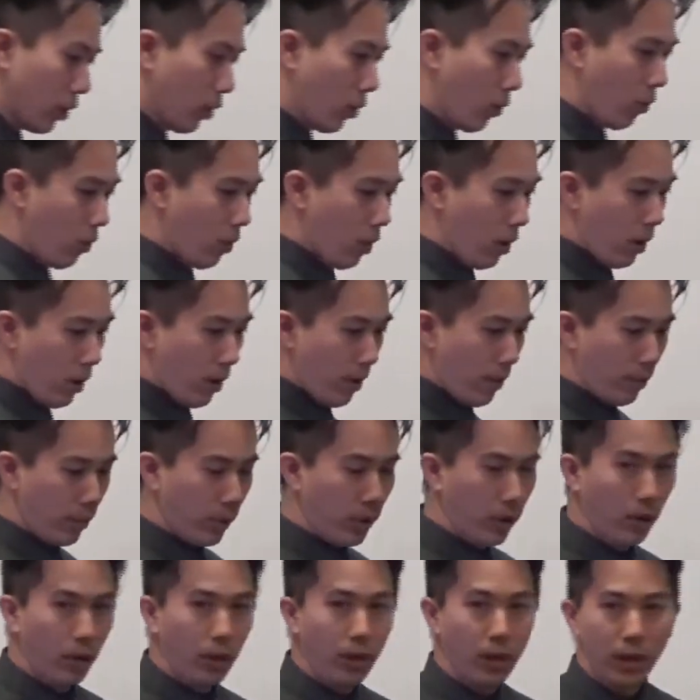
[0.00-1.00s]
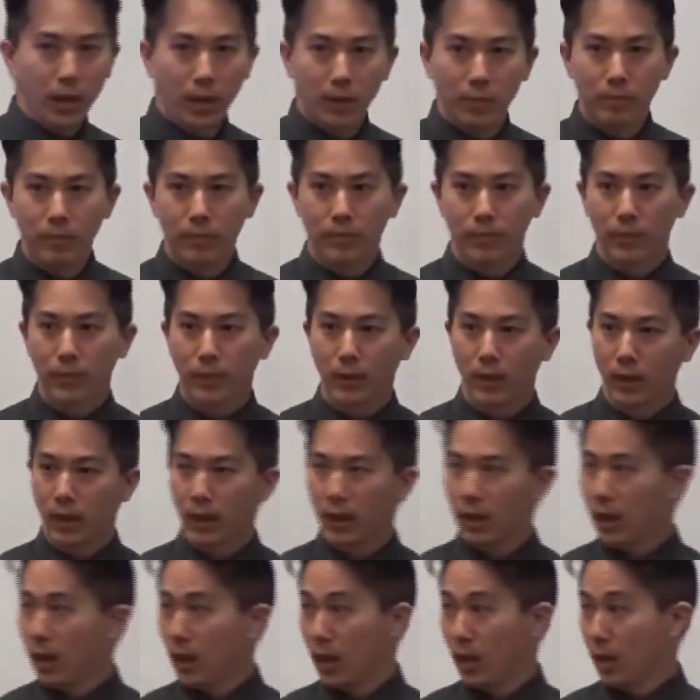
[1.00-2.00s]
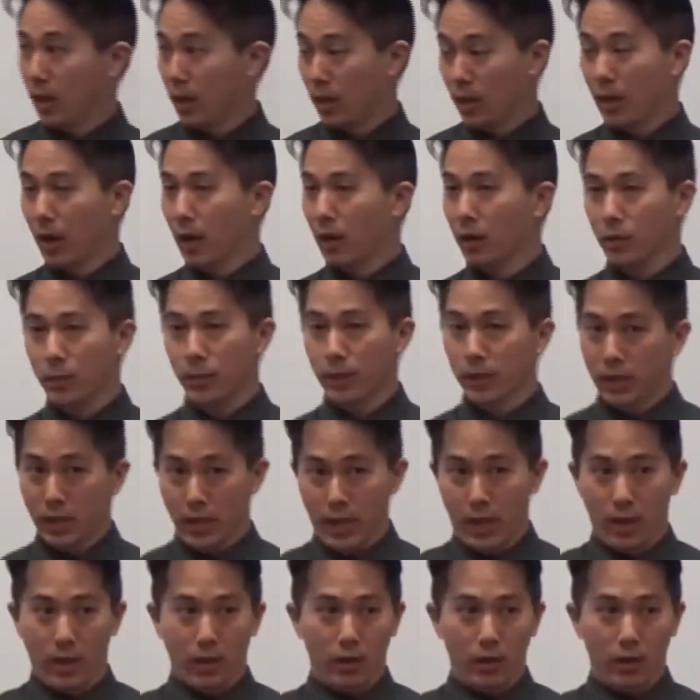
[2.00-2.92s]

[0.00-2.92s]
so Purium, in our experience,